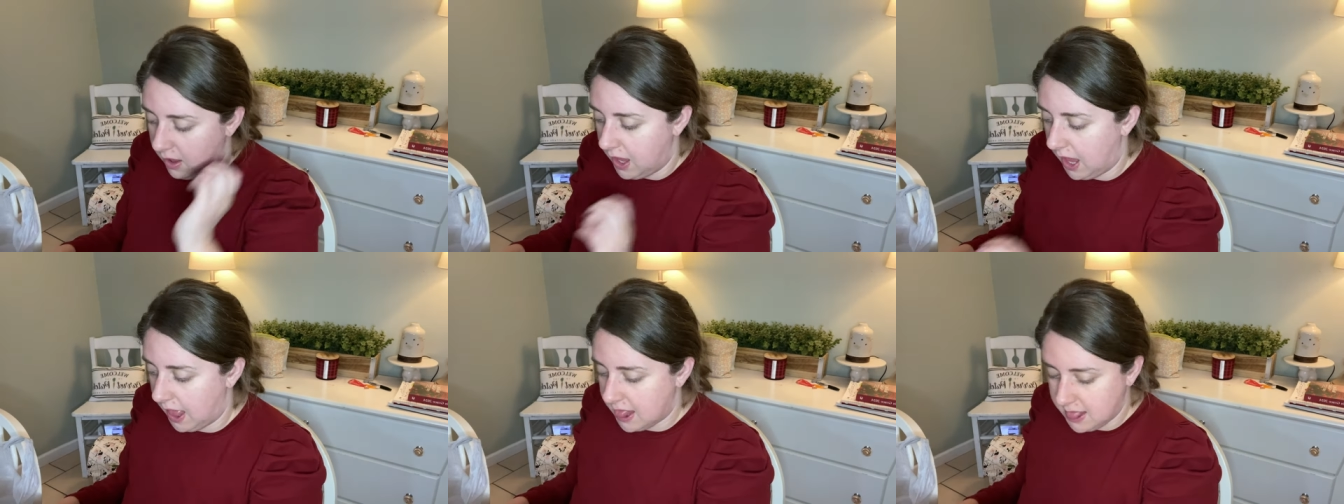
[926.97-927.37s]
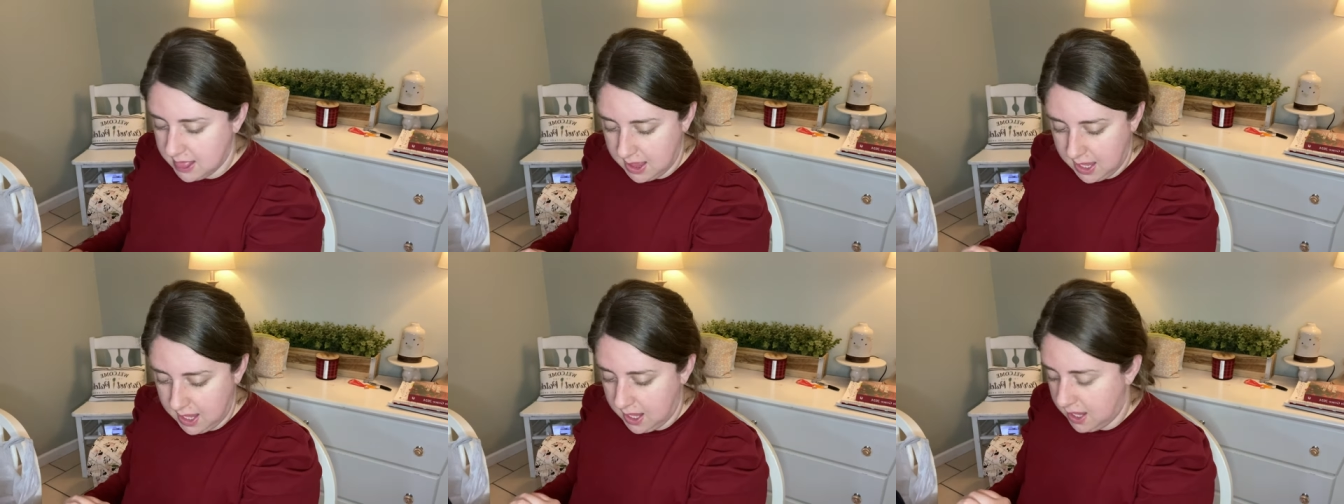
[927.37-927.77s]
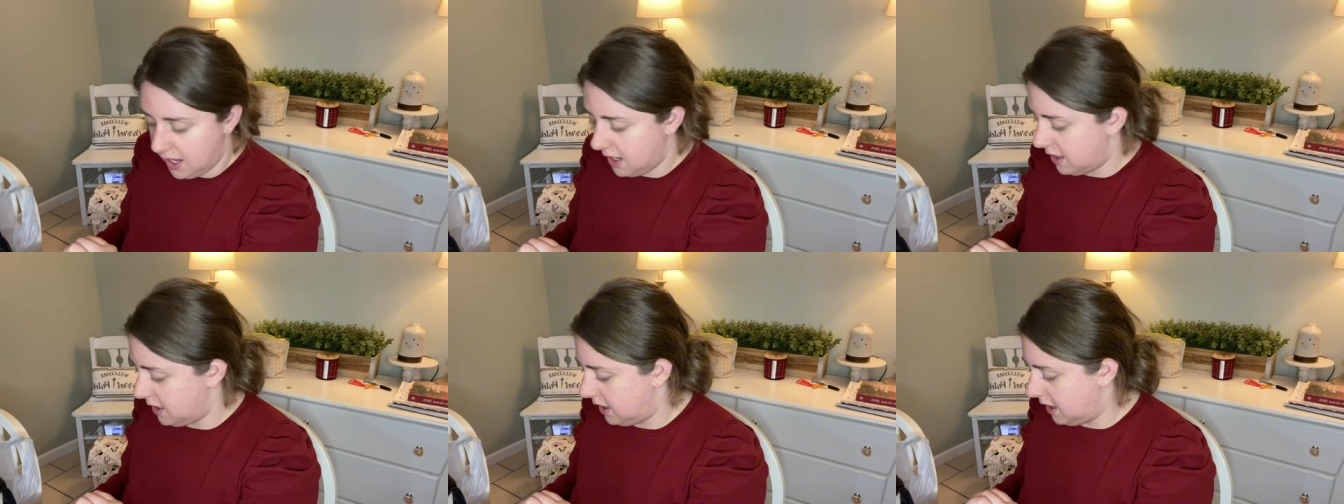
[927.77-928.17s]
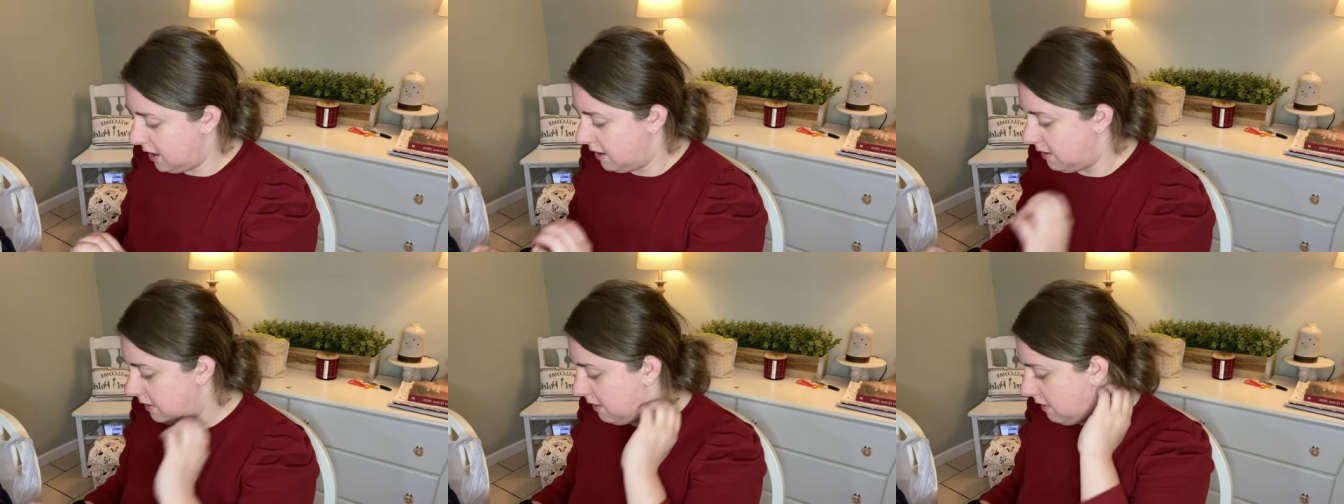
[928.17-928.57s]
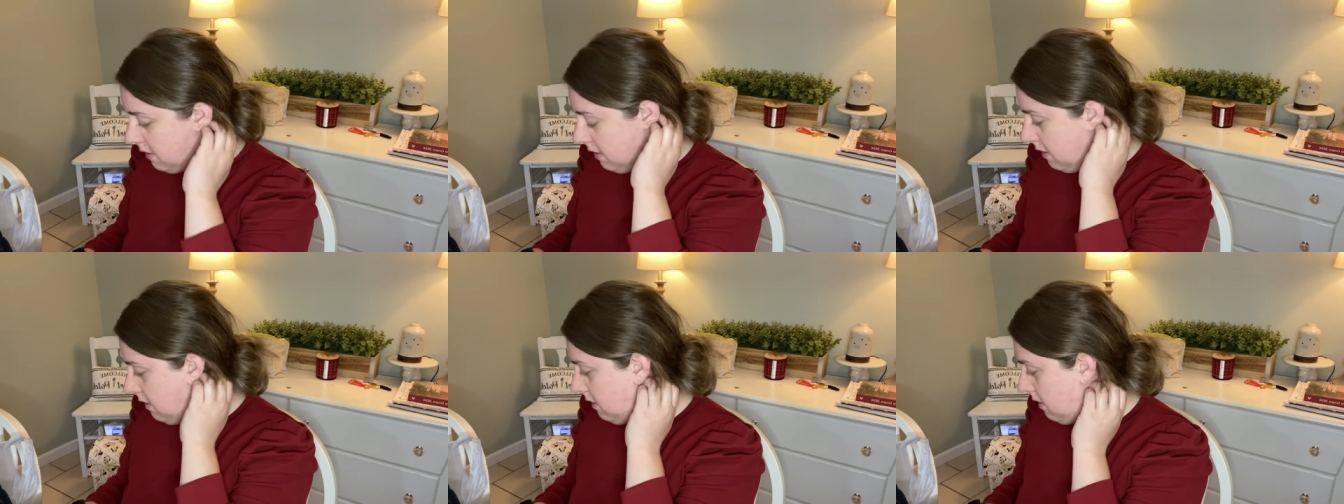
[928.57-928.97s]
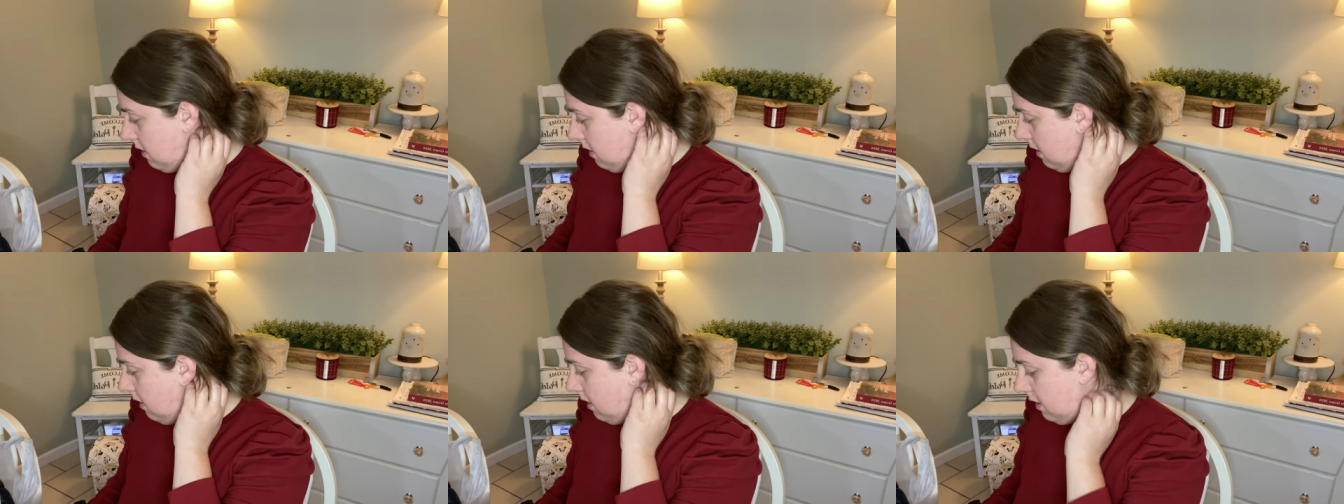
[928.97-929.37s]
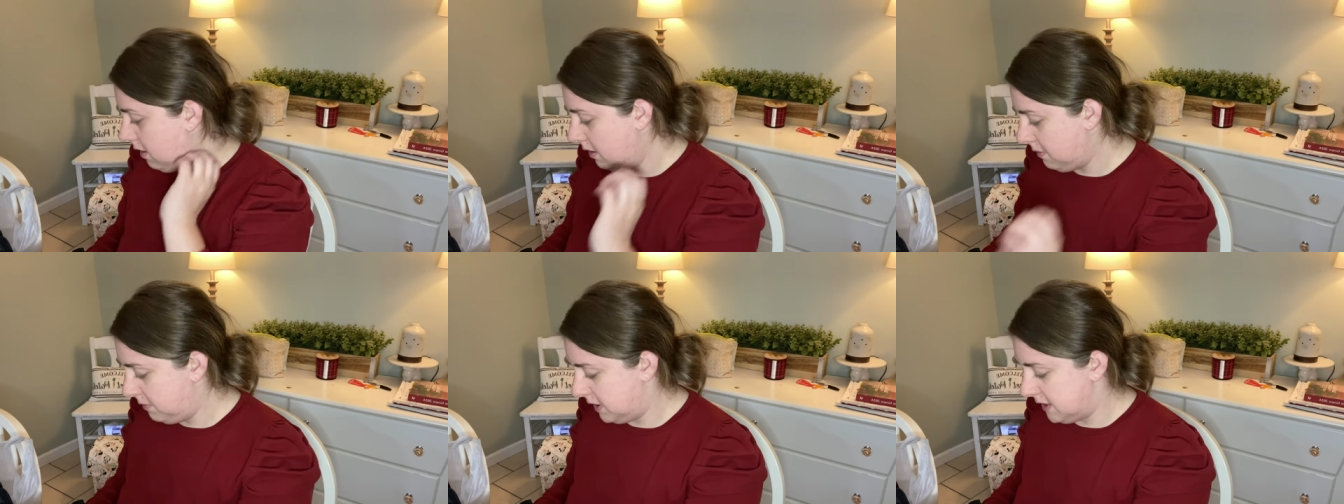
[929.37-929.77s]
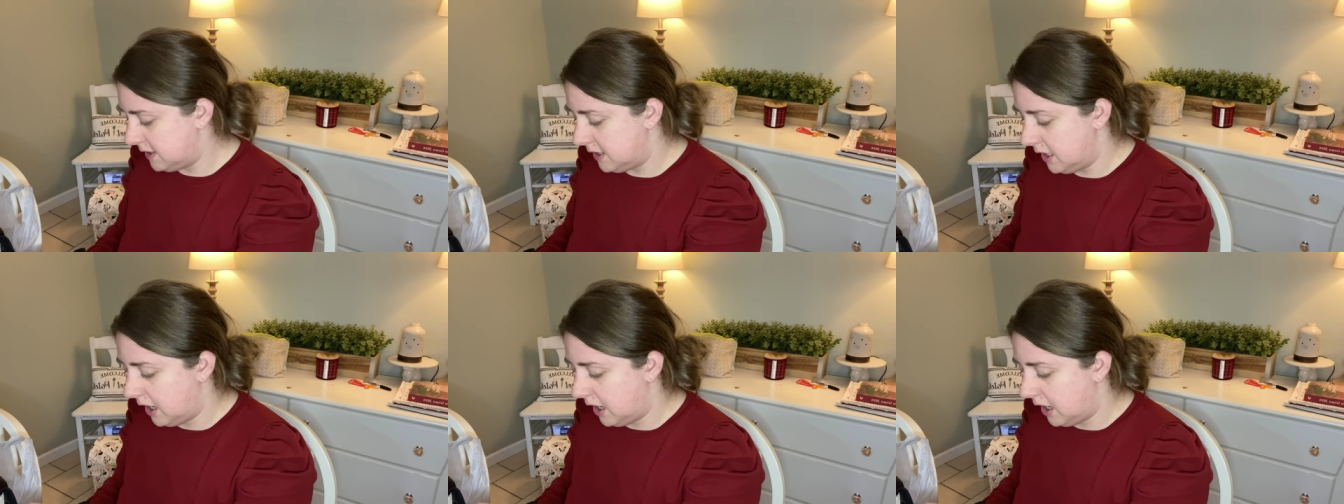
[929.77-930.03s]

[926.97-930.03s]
And then, let me see.